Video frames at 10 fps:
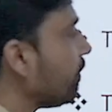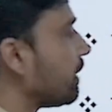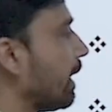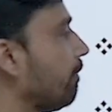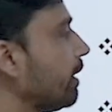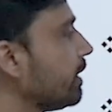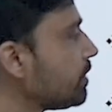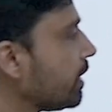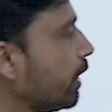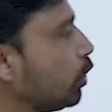with
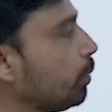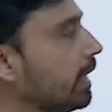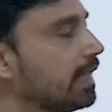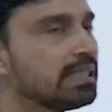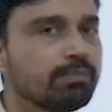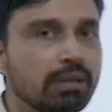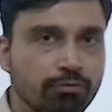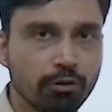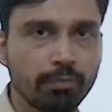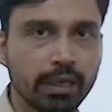evidence to be eligible
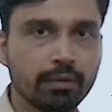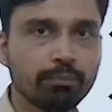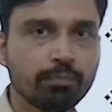for bail.